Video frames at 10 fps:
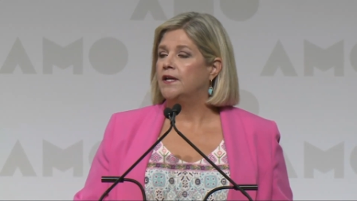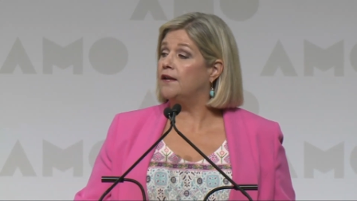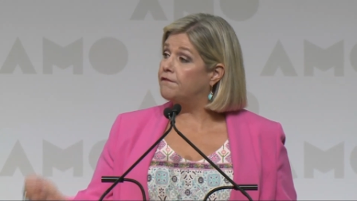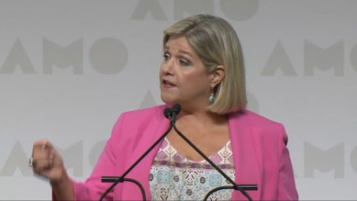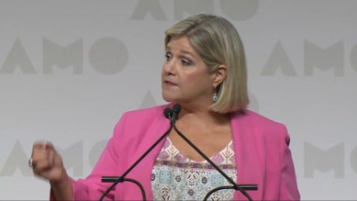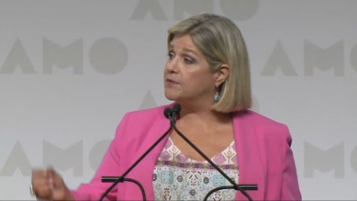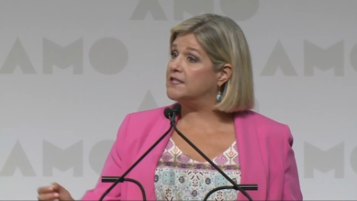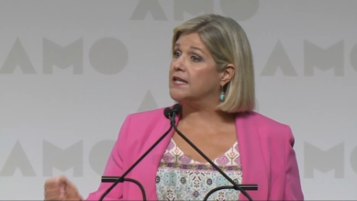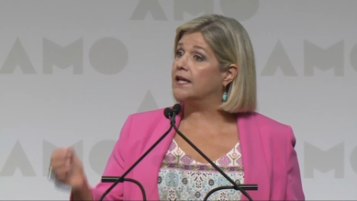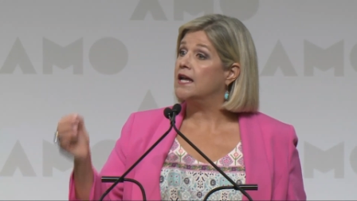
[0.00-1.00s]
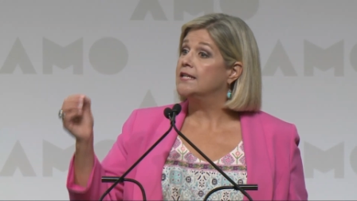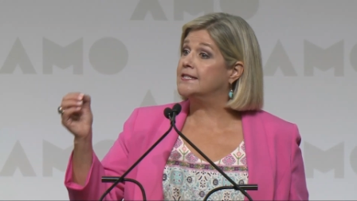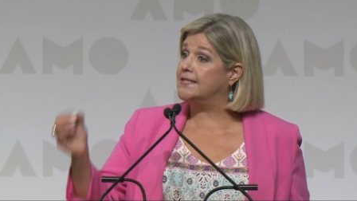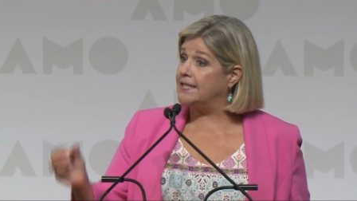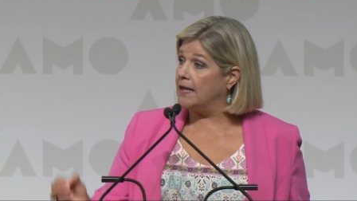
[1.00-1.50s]
Investments like
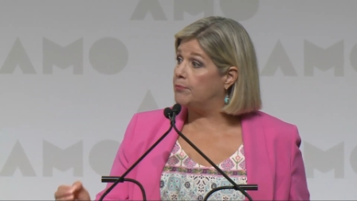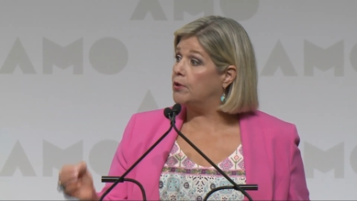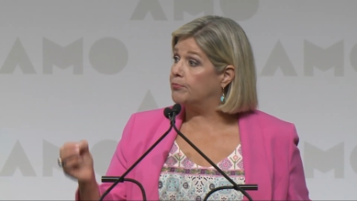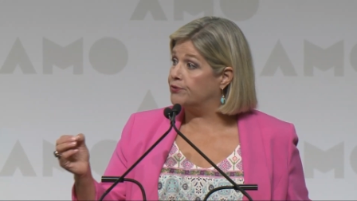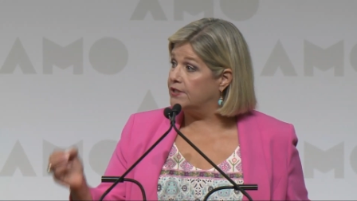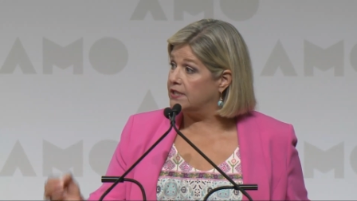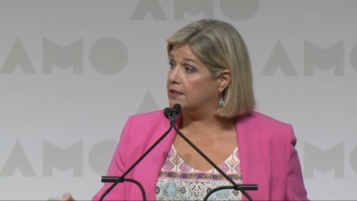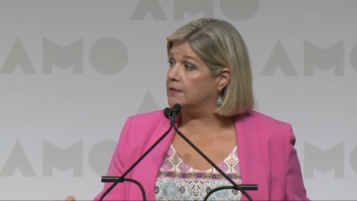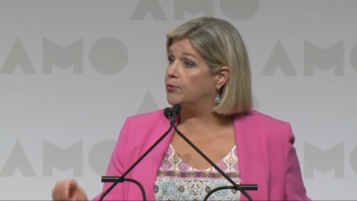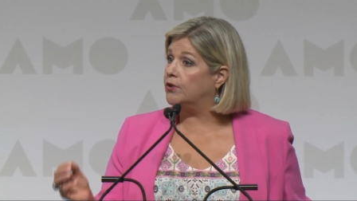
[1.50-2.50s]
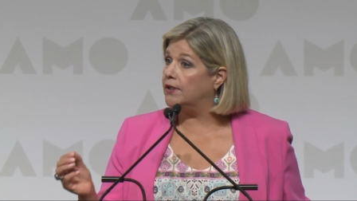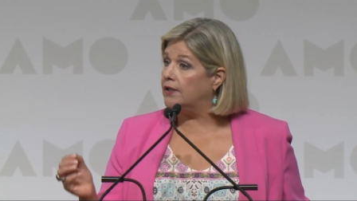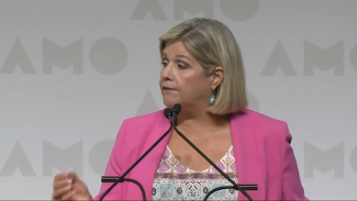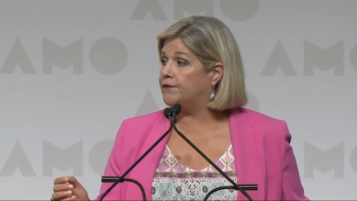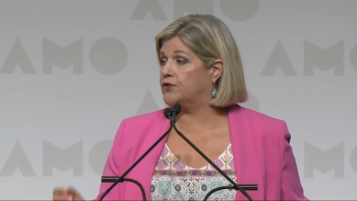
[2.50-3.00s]
stable, predictable
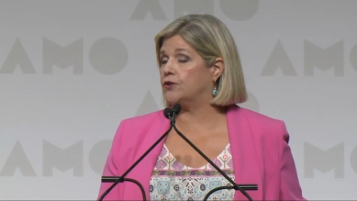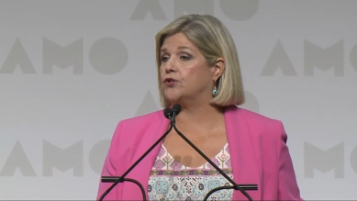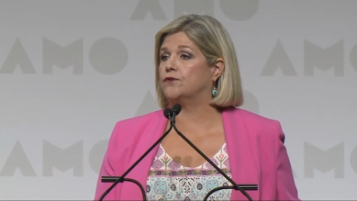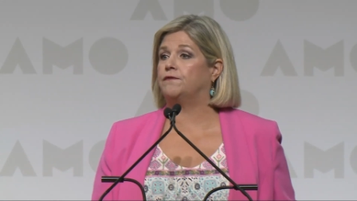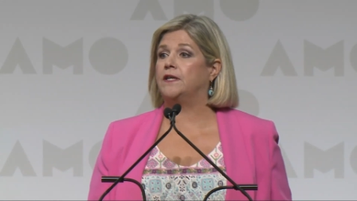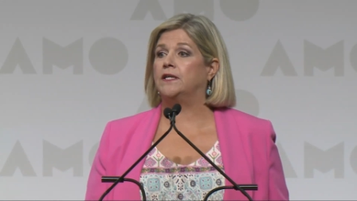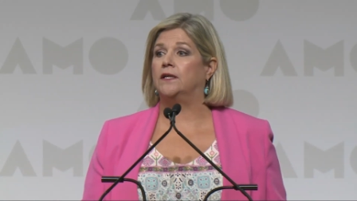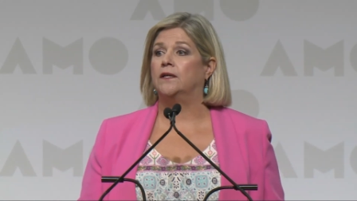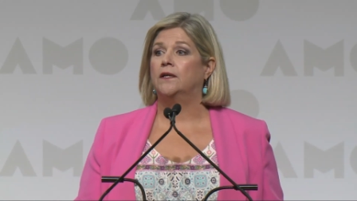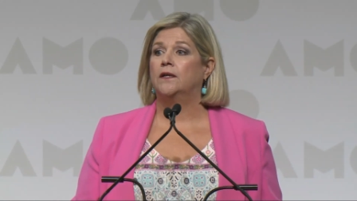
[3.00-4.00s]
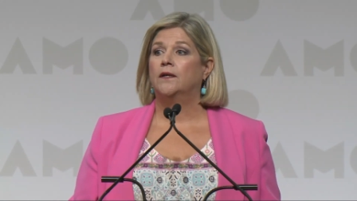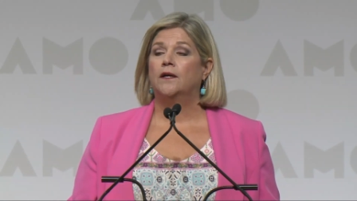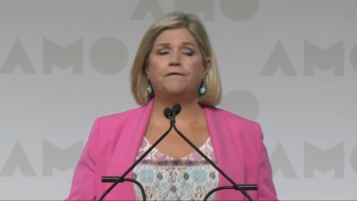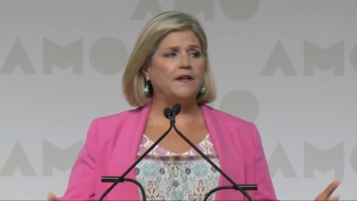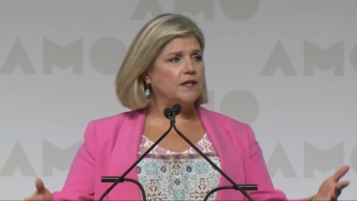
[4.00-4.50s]
infrastructure funding,
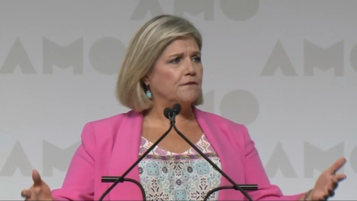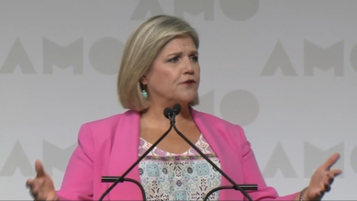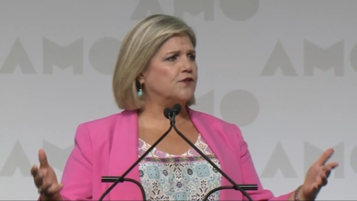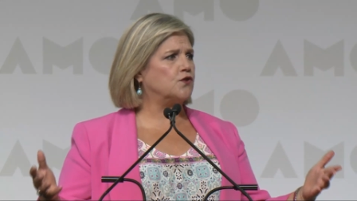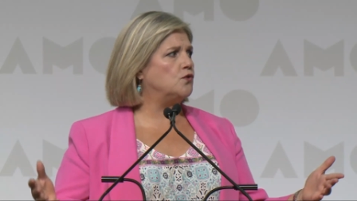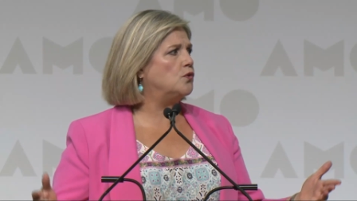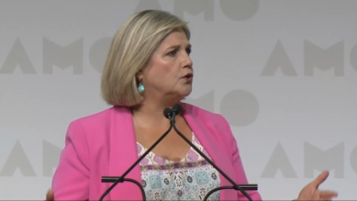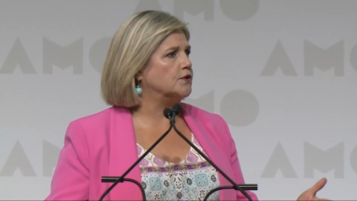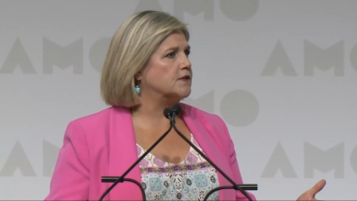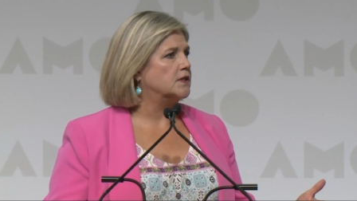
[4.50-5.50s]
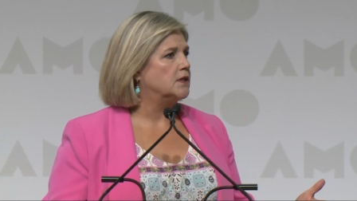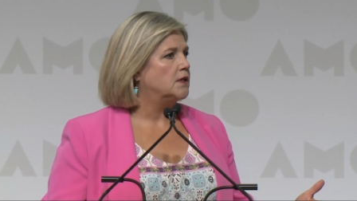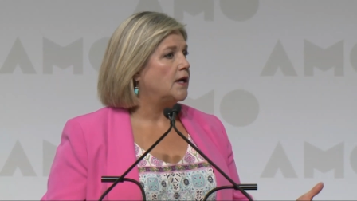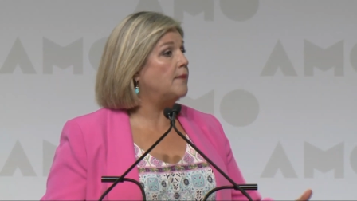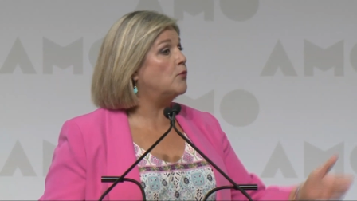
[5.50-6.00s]
funding for schools,
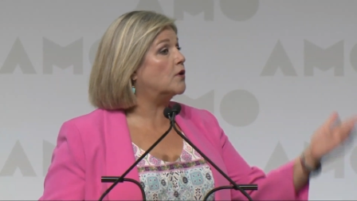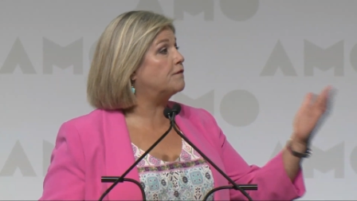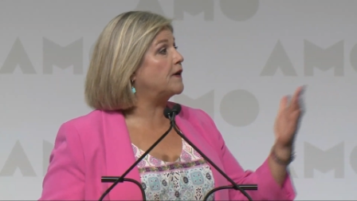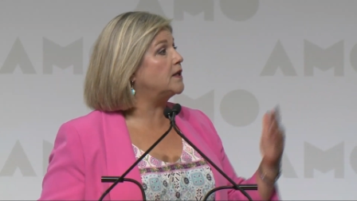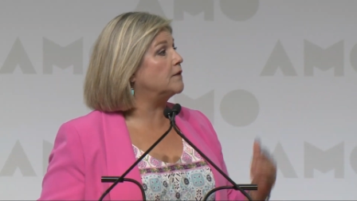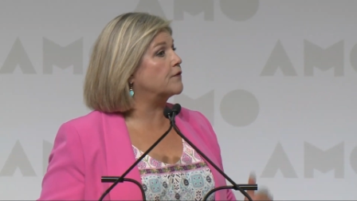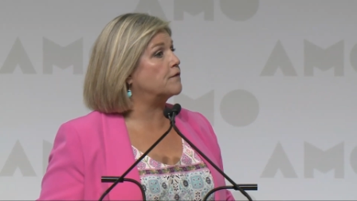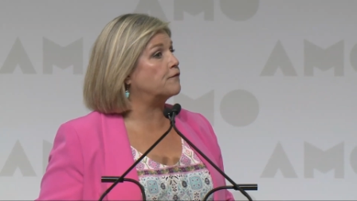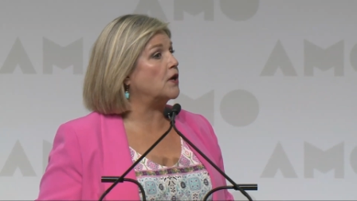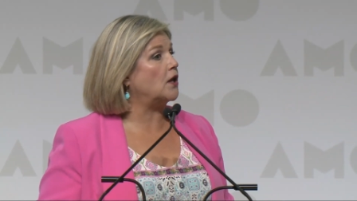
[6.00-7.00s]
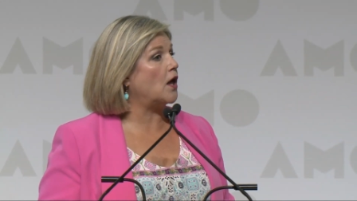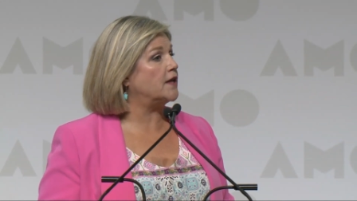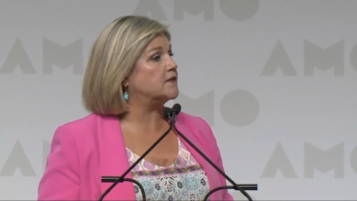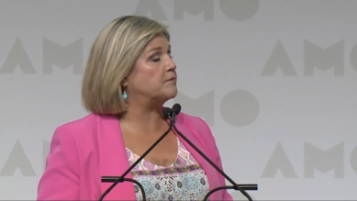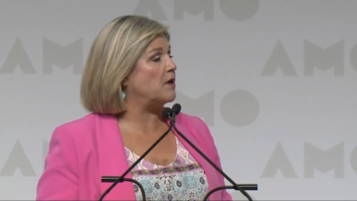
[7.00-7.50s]
and more funding for the front
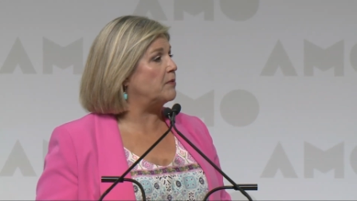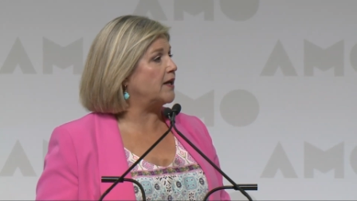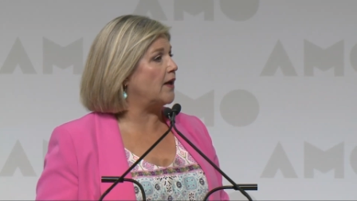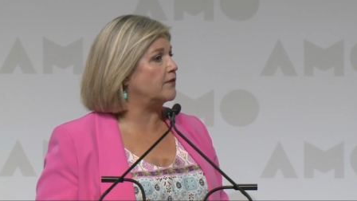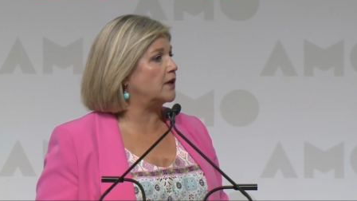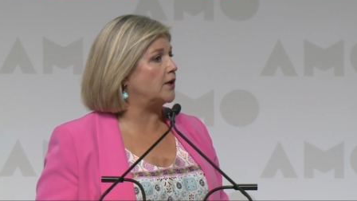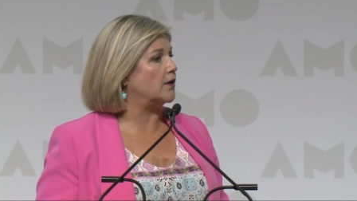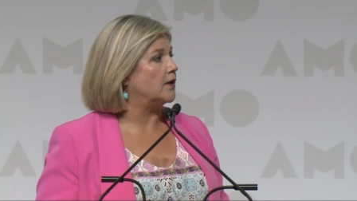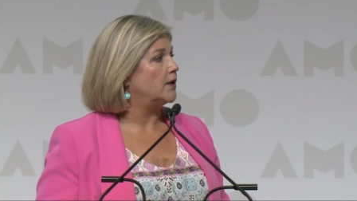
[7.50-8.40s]
lines of public health care.